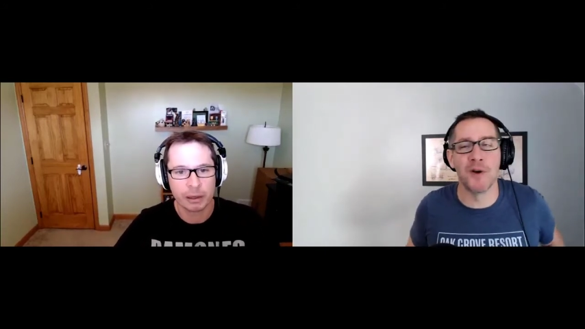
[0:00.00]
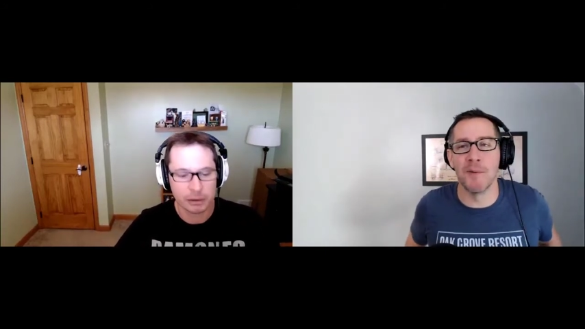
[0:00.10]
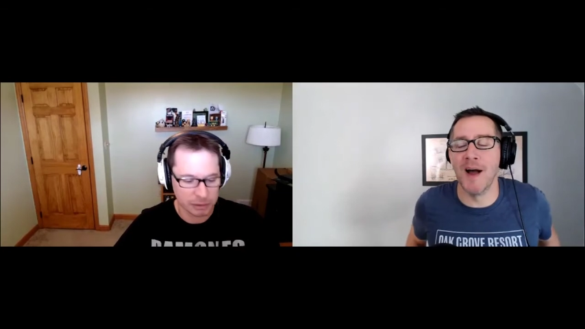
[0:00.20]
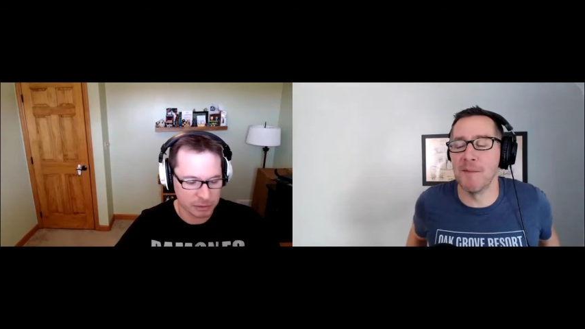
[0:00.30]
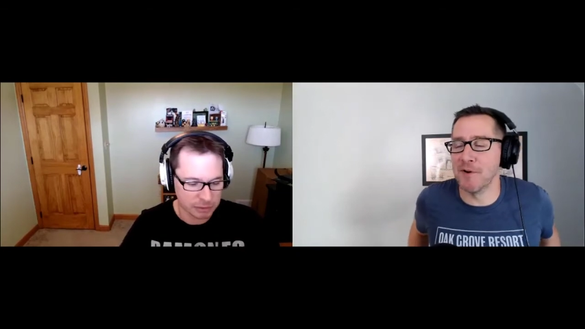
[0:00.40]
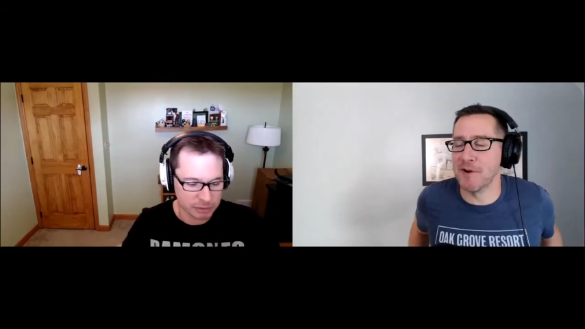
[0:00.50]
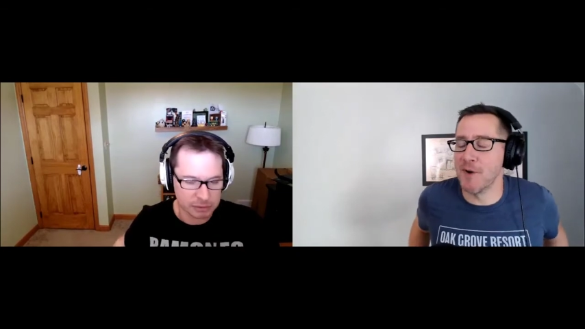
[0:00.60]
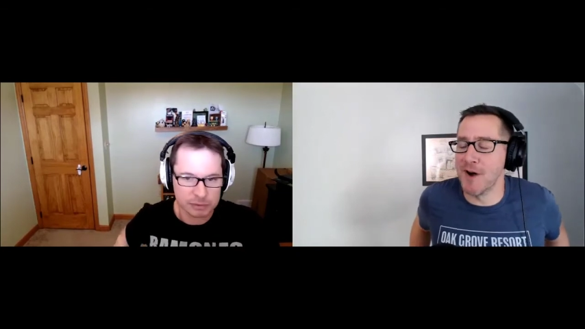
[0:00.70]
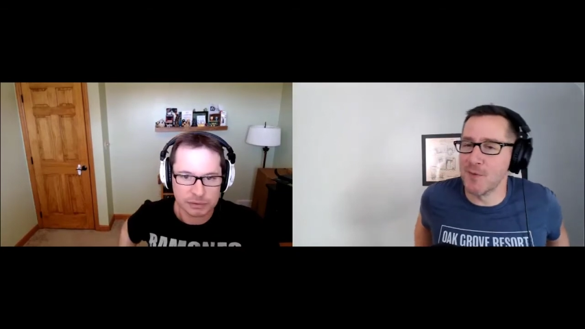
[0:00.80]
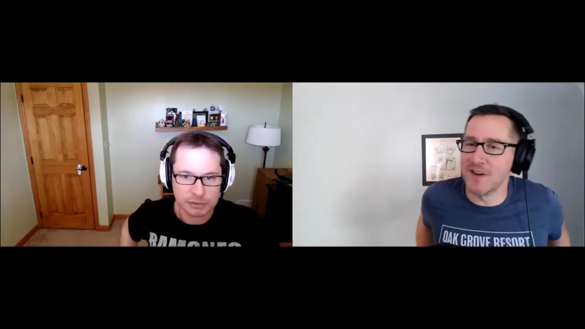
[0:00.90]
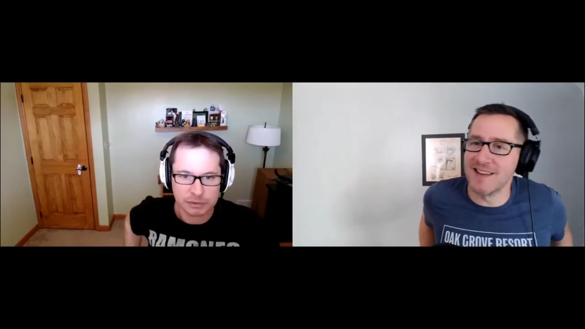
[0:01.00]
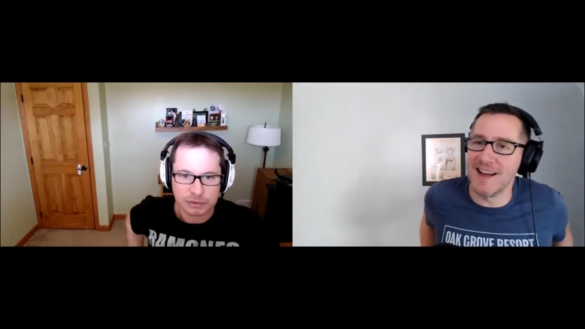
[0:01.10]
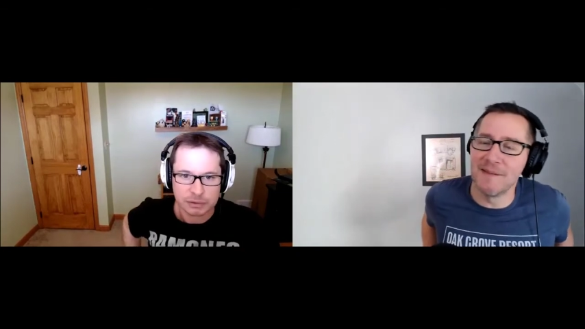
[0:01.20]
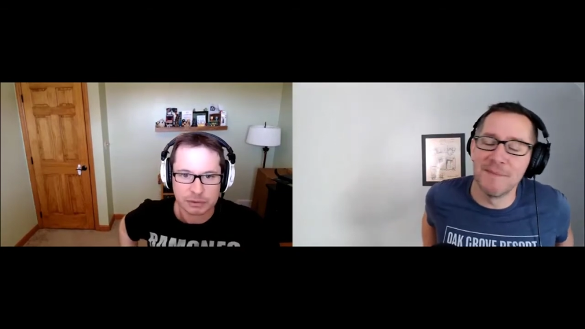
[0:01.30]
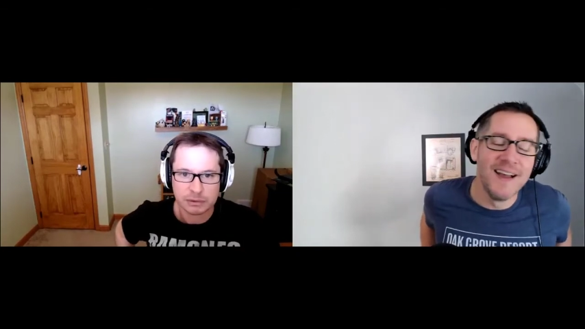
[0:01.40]
Speaker 1: I put them I put them on one
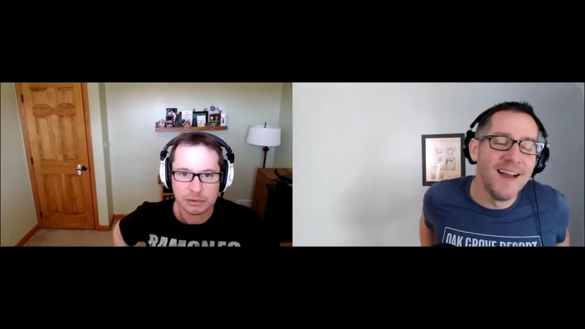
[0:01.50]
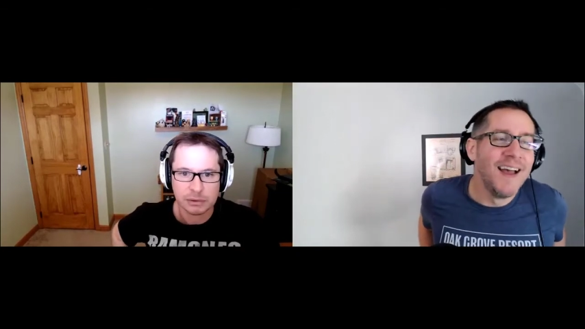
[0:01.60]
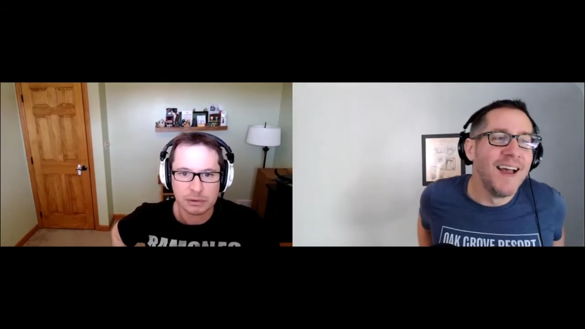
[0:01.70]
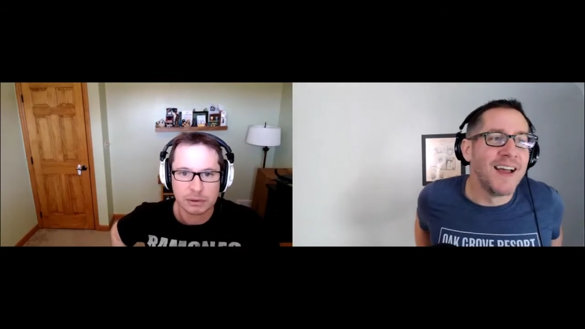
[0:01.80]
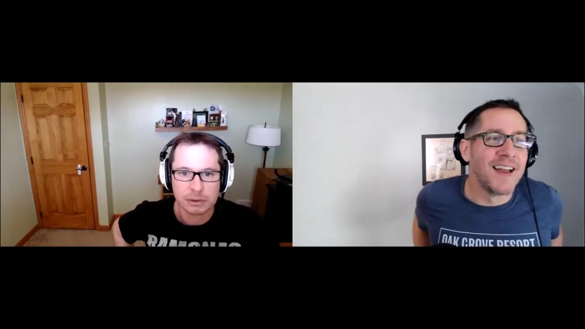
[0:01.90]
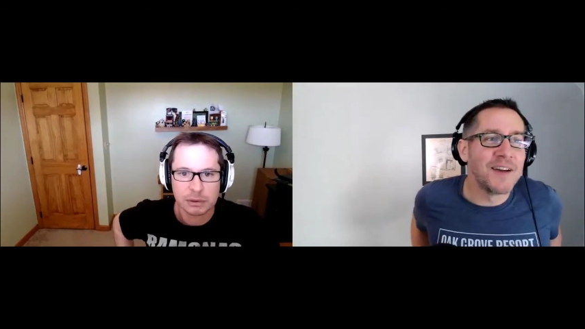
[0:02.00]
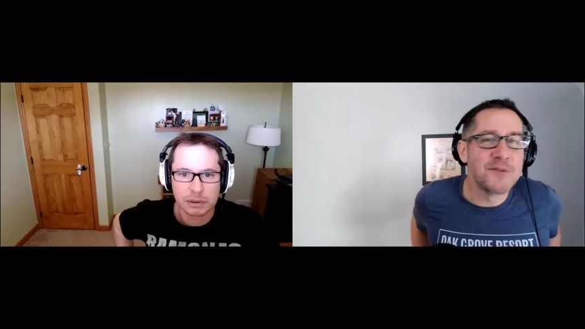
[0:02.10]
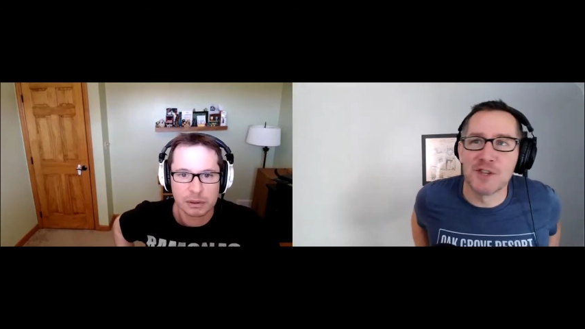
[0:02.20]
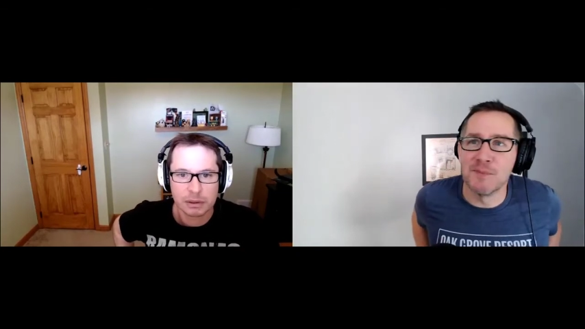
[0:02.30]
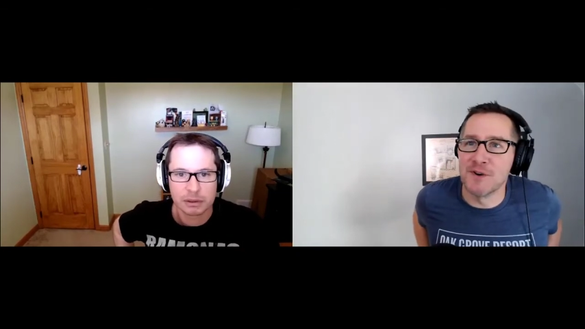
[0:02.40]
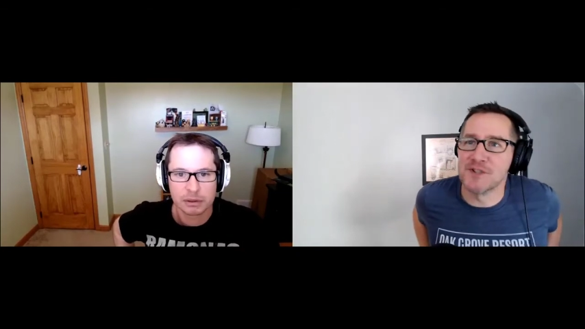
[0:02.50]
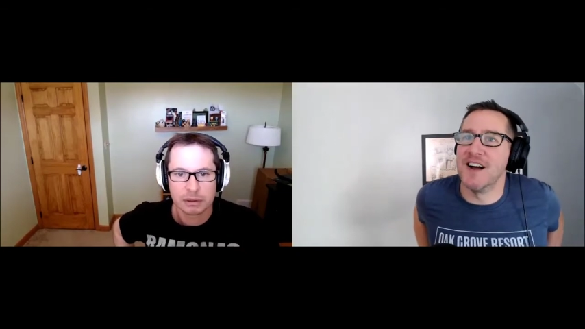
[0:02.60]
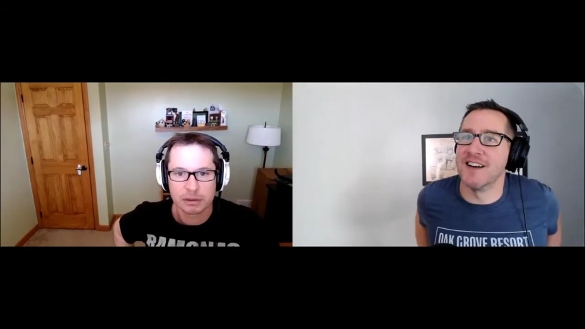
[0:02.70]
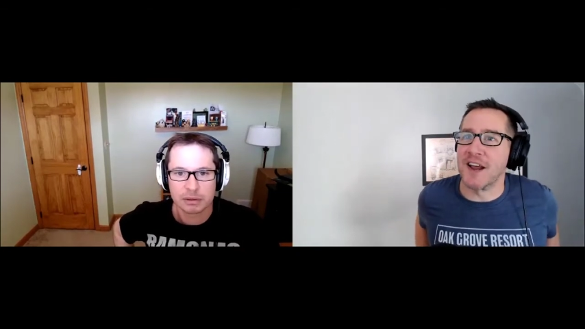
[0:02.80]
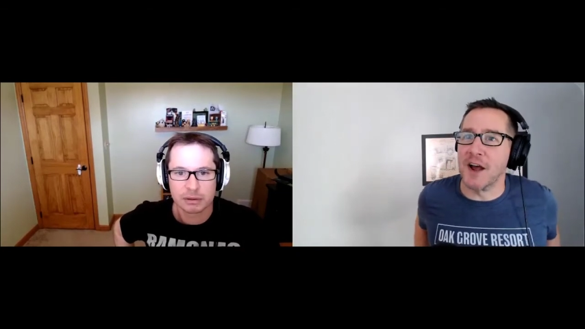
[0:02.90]
time, and it was the most
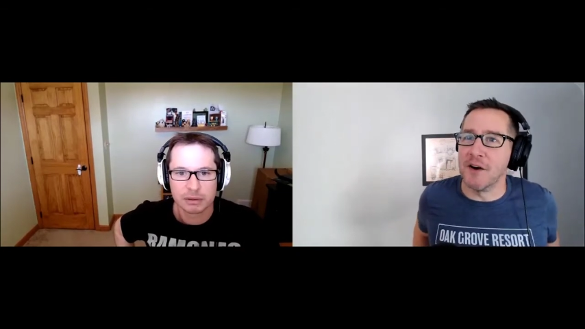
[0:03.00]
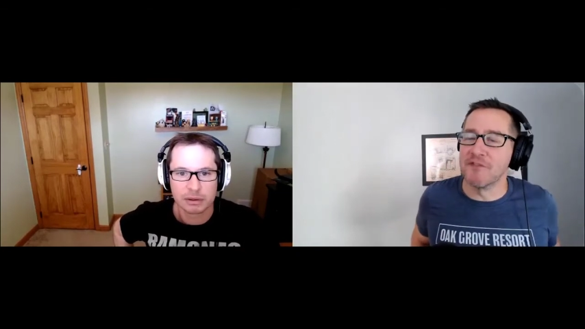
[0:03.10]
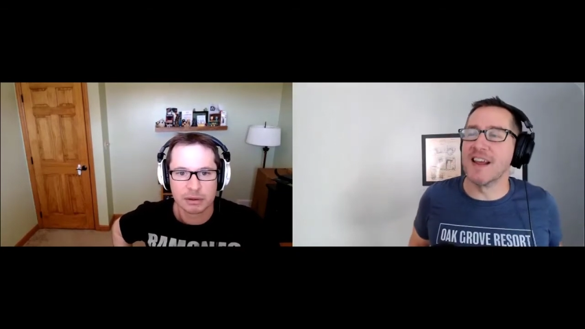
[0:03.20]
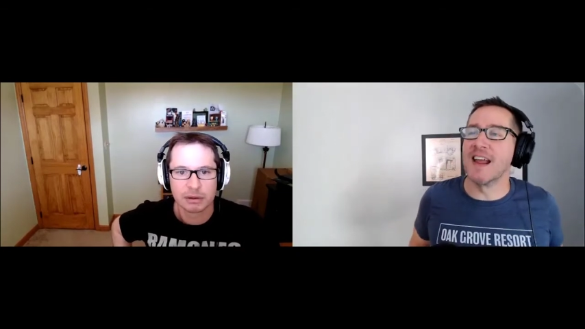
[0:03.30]
uncomfortable.